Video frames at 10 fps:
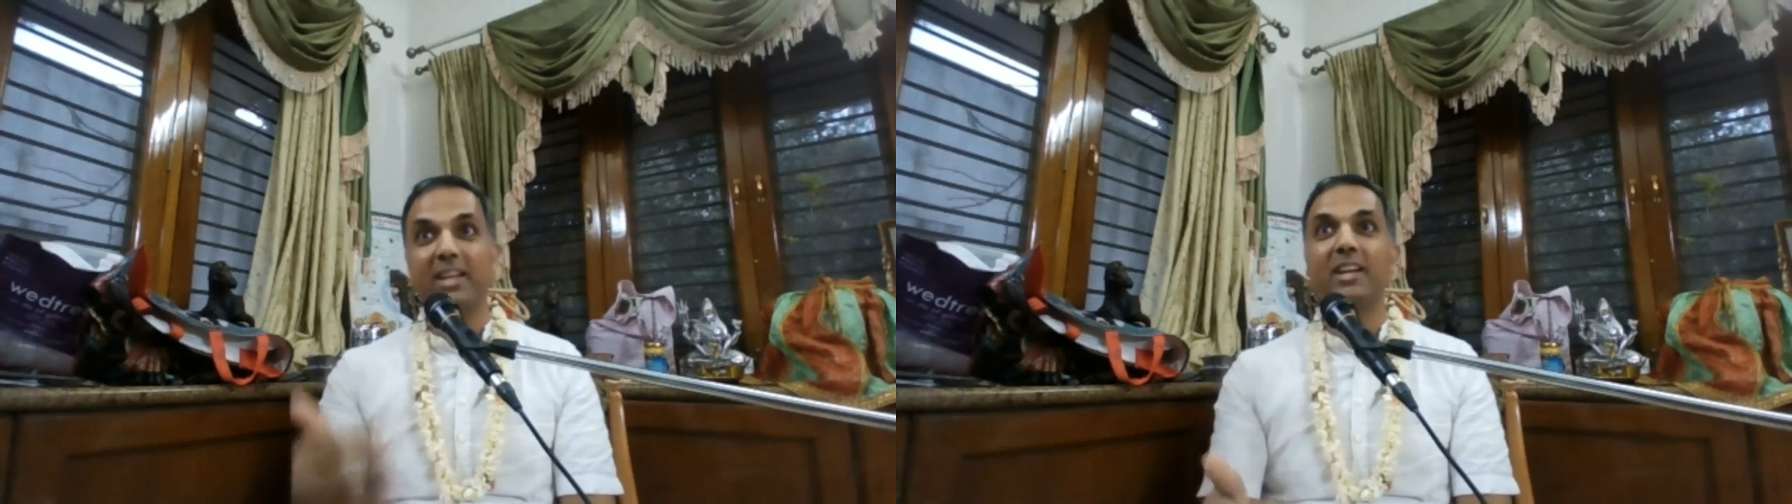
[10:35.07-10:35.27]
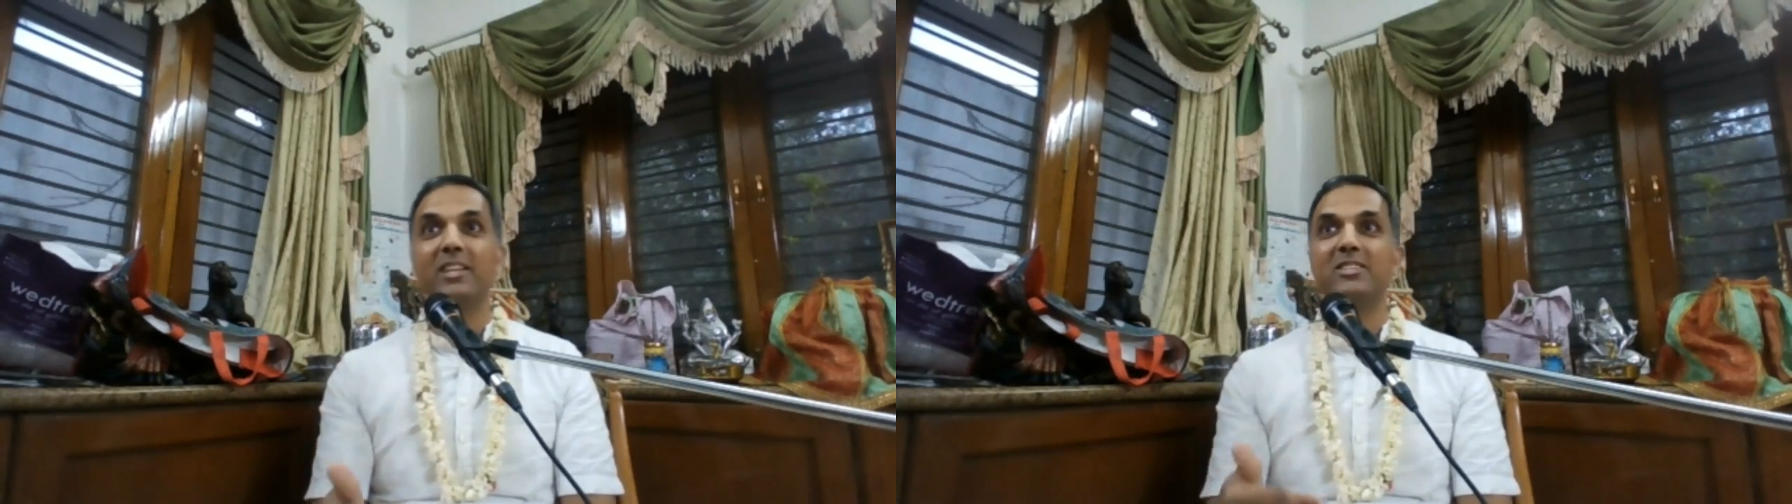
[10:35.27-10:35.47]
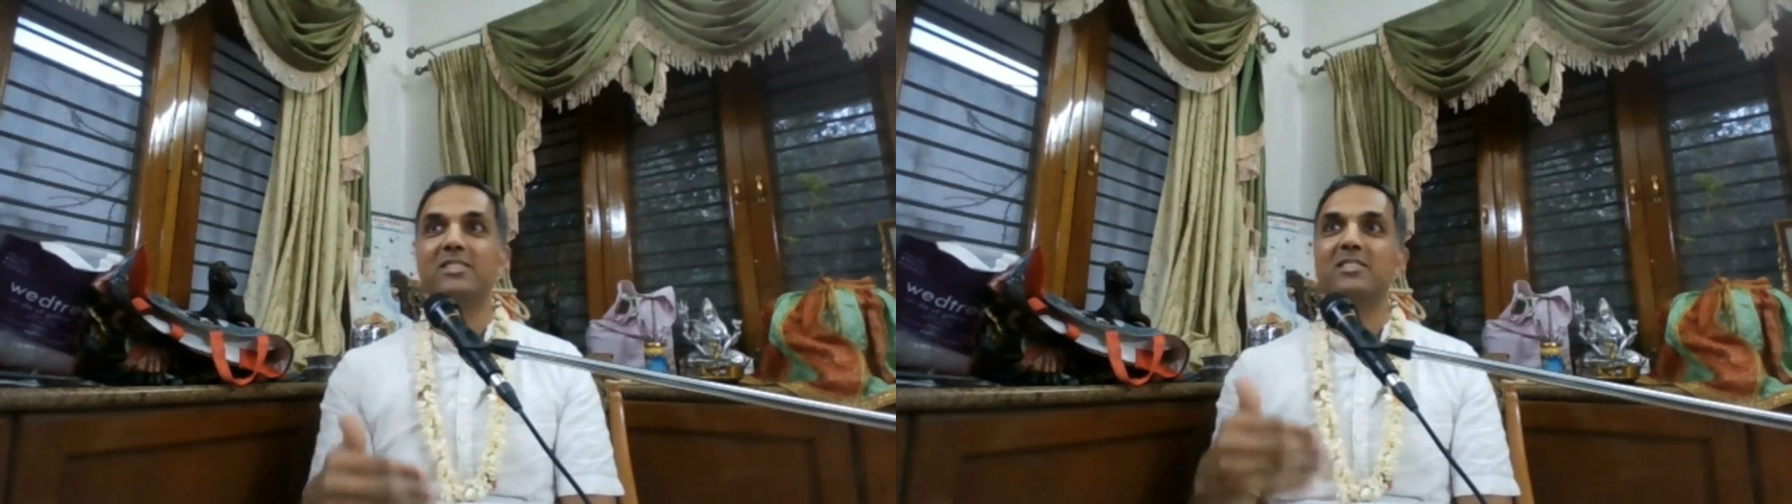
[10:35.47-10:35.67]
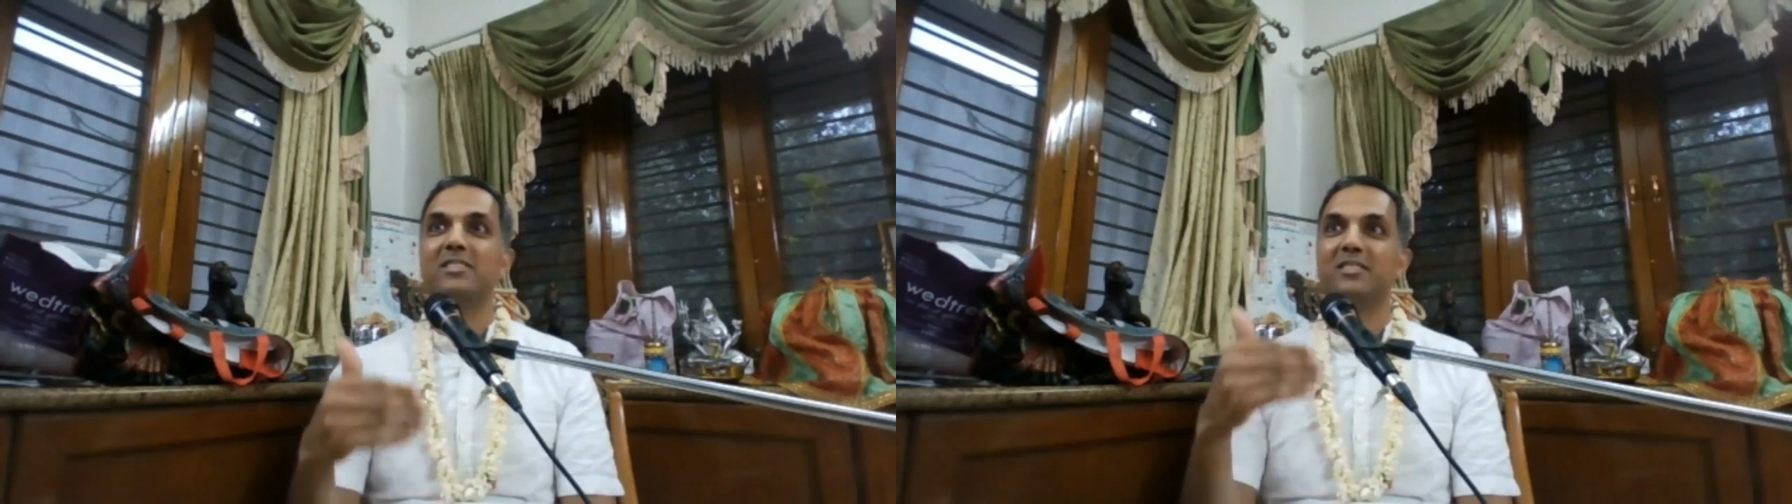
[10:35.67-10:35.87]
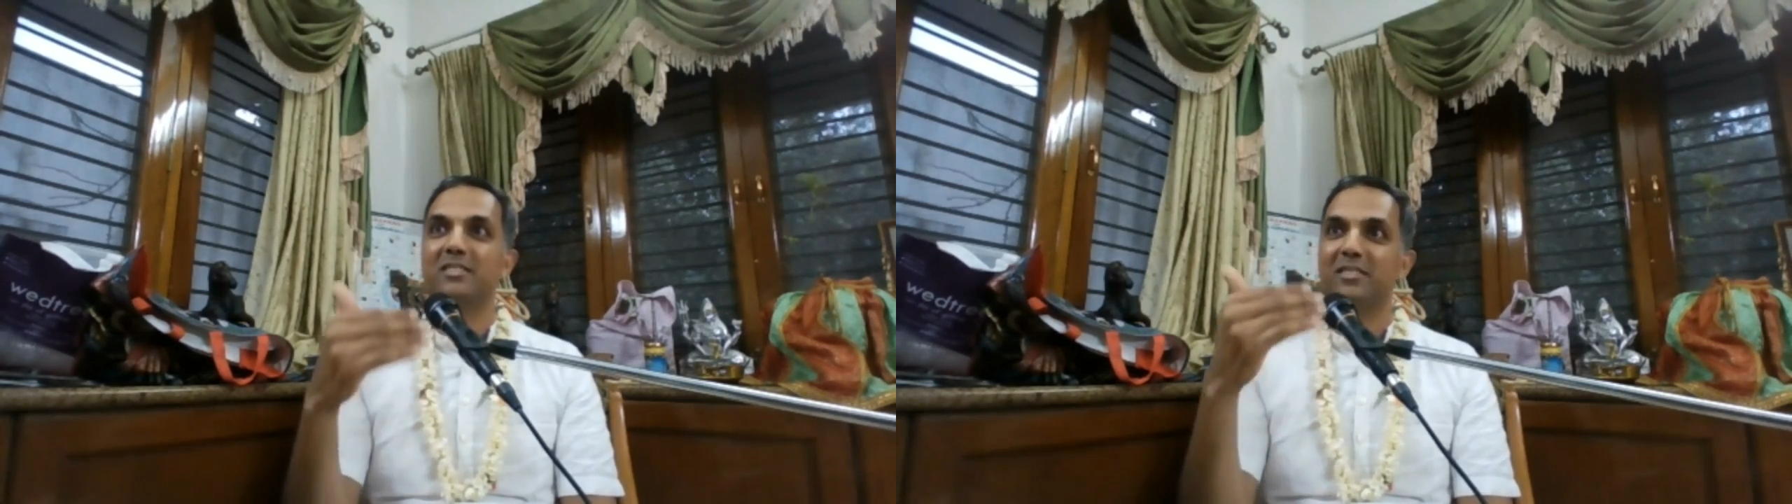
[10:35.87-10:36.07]

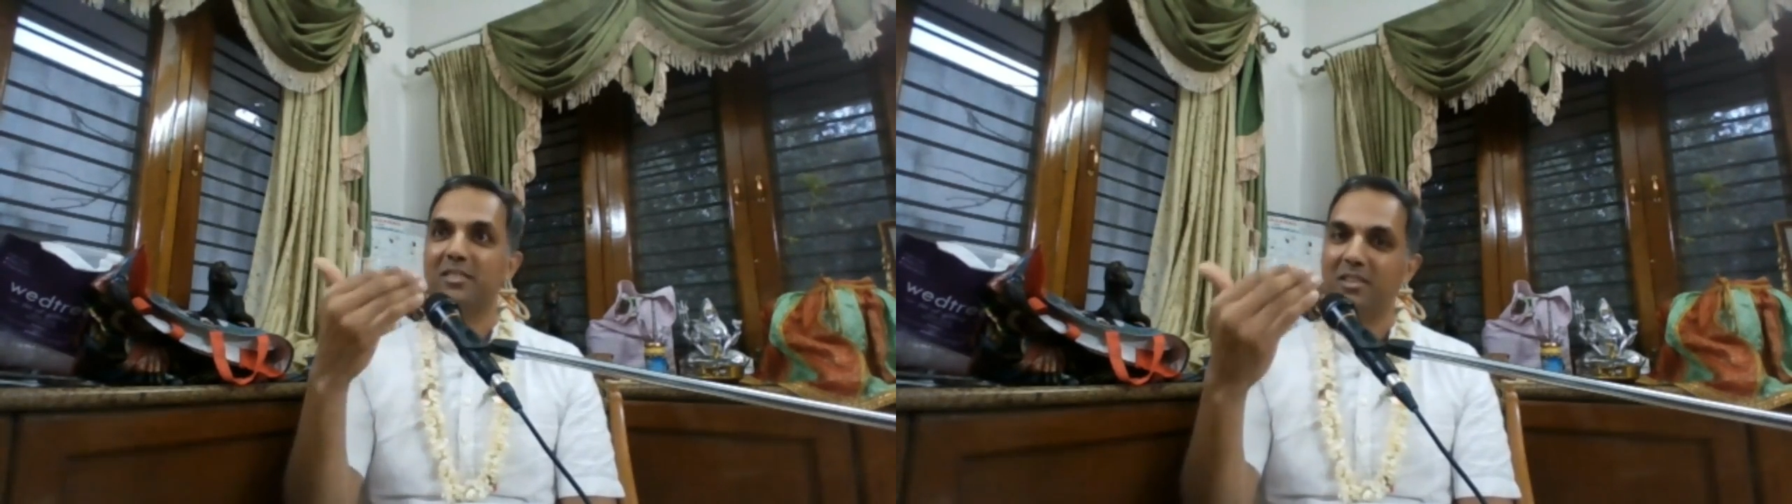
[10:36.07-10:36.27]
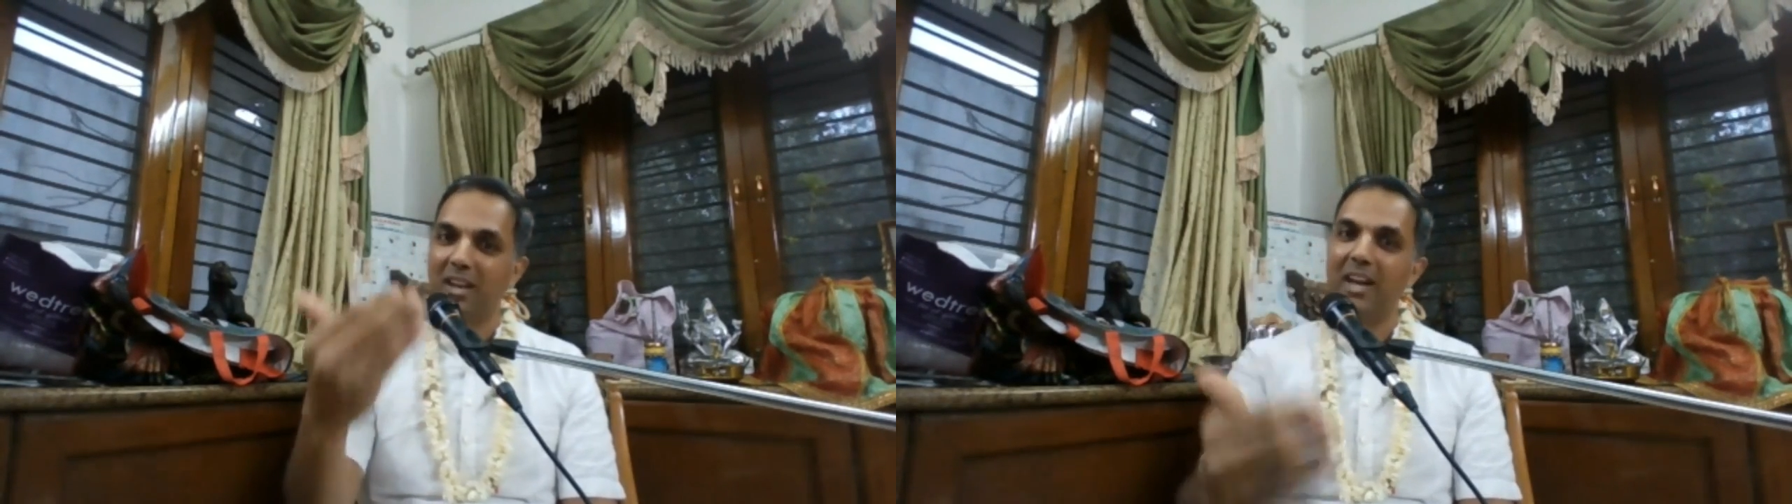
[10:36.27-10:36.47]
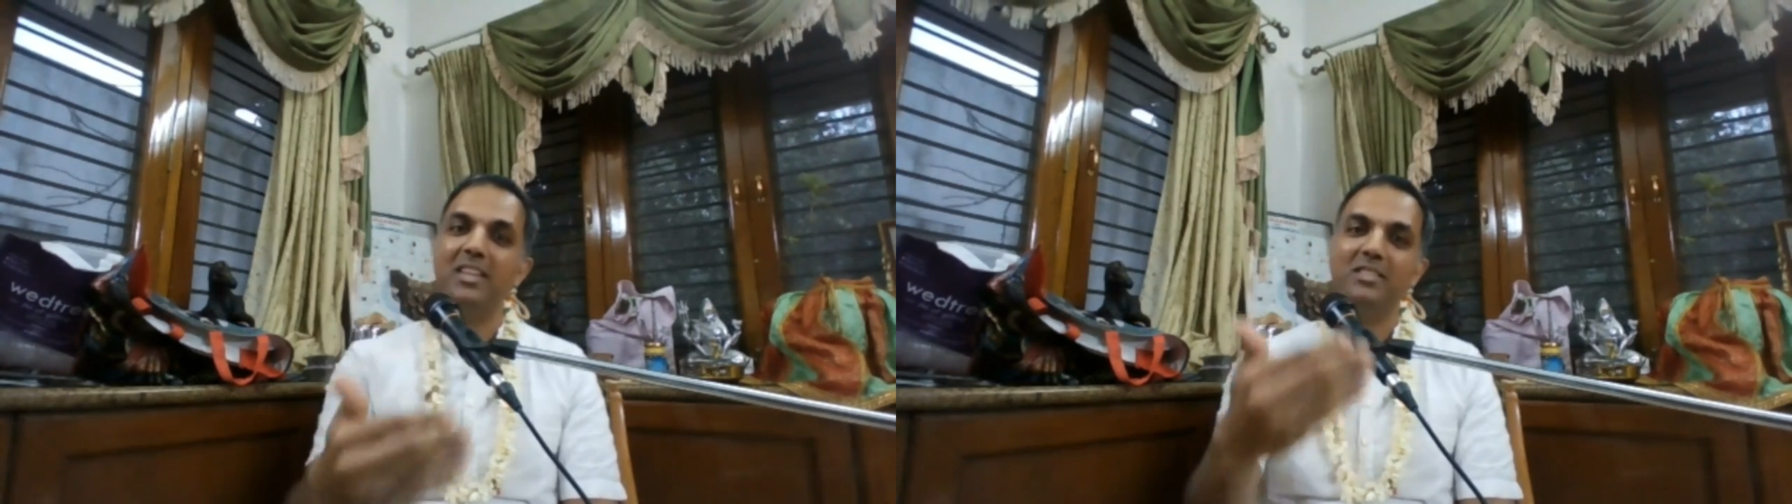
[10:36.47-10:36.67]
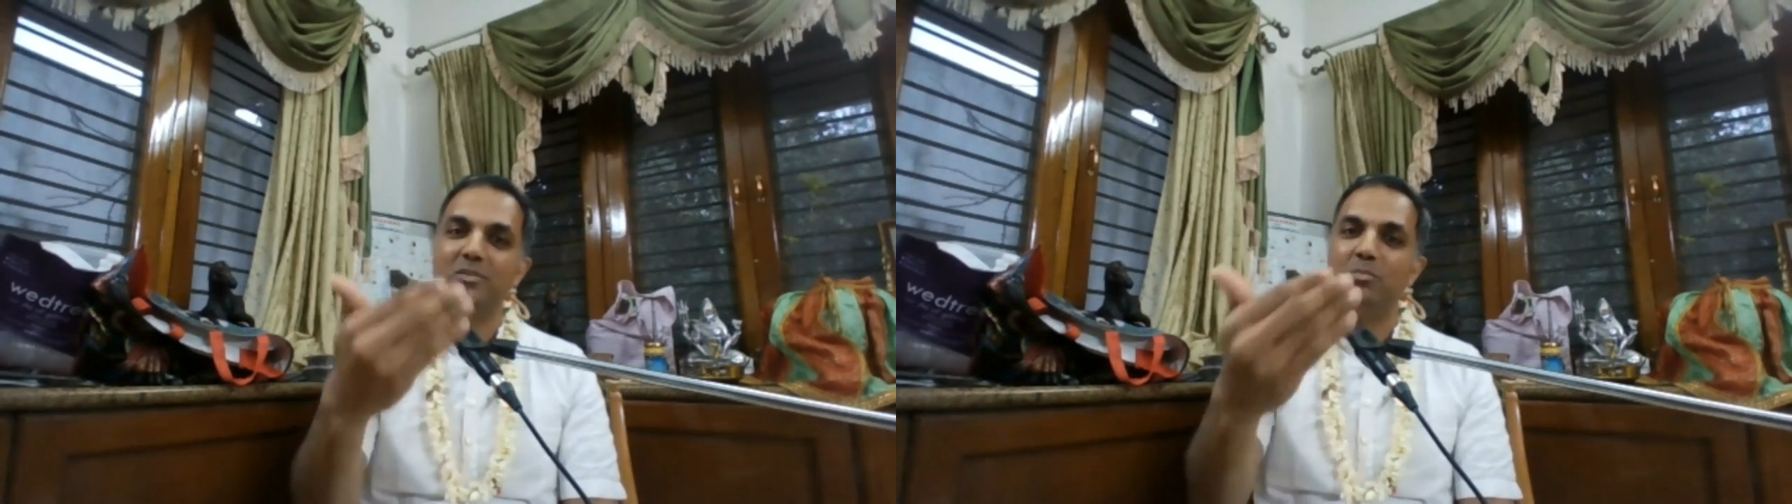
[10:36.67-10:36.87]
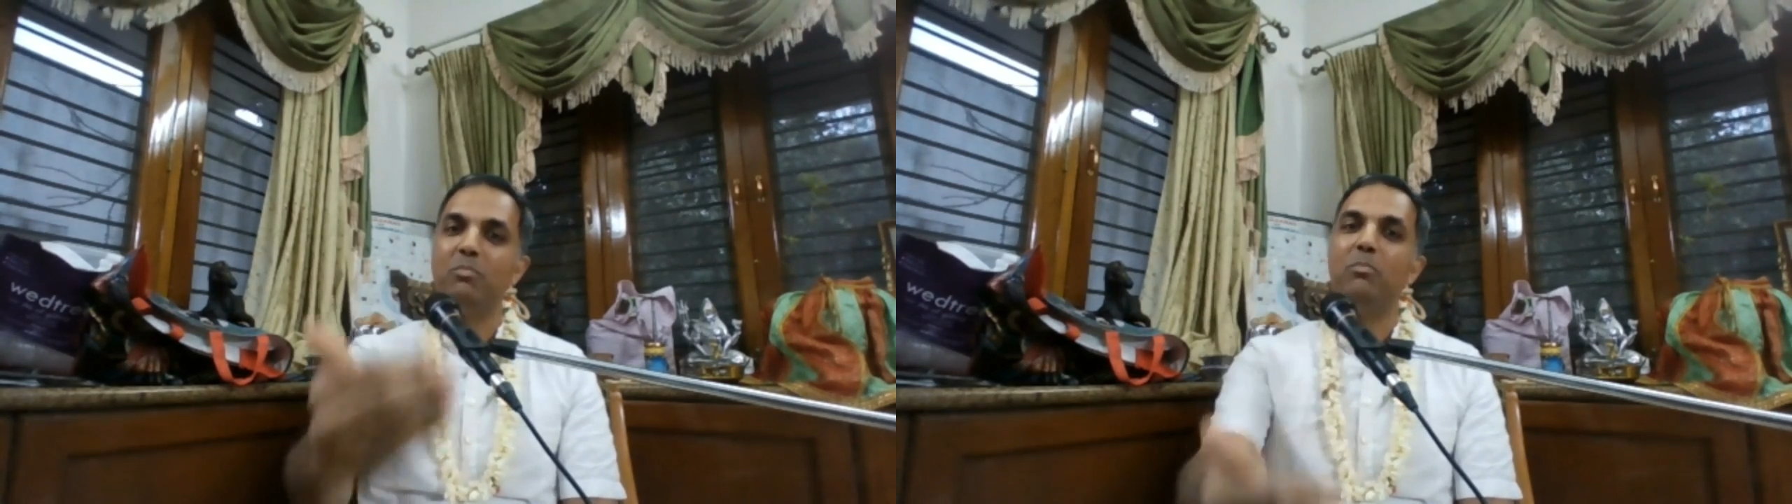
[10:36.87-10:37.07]
etiquettes,
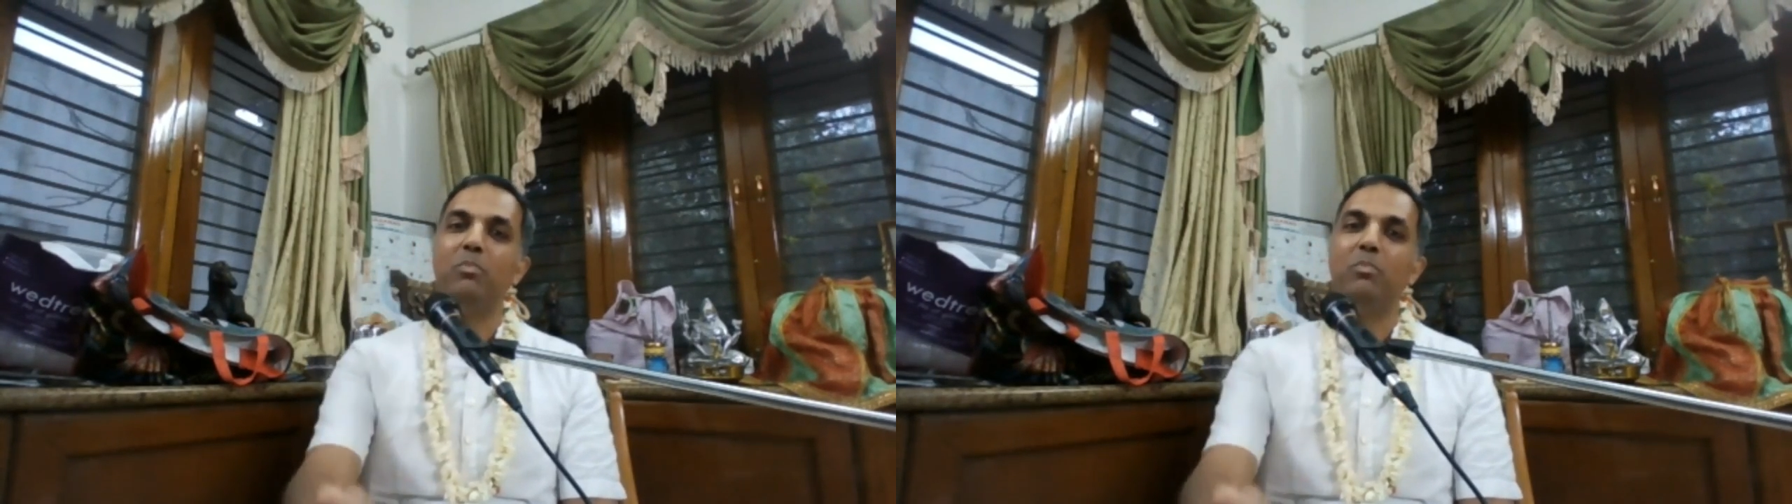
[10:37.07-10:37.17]
lines,